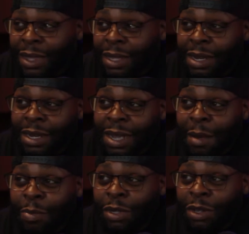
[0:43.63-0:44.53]
and I
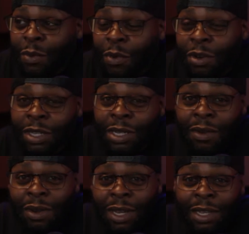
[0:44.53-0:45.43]
put the warranty
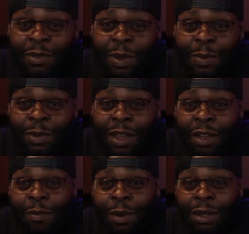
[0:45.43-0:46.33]
on it because people
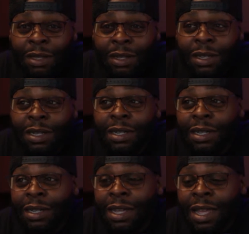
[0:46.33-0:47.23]
talk about
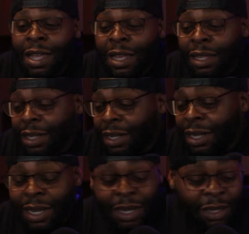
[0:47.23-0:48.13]
the
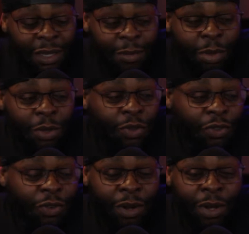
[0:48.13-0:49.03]
blue
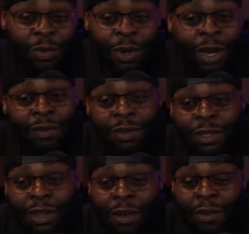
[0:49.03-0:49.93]
screen or whatever.
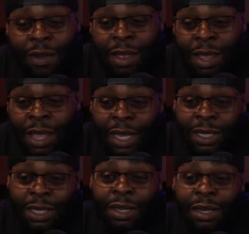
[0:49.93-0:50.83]
So
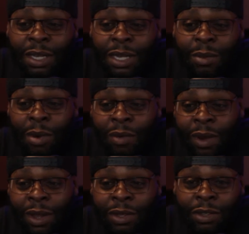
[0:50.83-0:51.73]
instead of dealing with
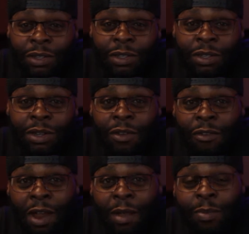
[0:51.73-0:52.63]
Razer's
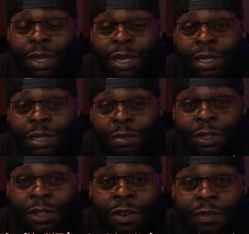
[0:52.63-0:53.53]
crappy customer
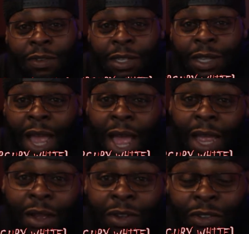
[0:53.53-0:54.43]
service, I
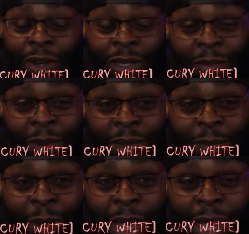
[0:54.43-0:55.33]
can go straight to
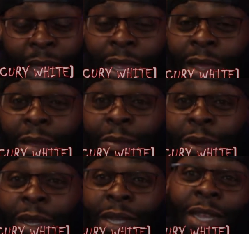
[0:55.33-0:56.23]
Best Buy.
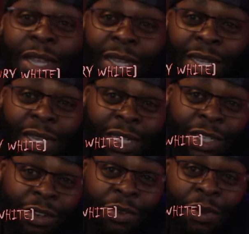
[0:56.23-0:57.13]
But let's
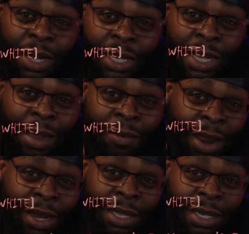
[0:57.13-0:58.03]
do it. Let's hop right into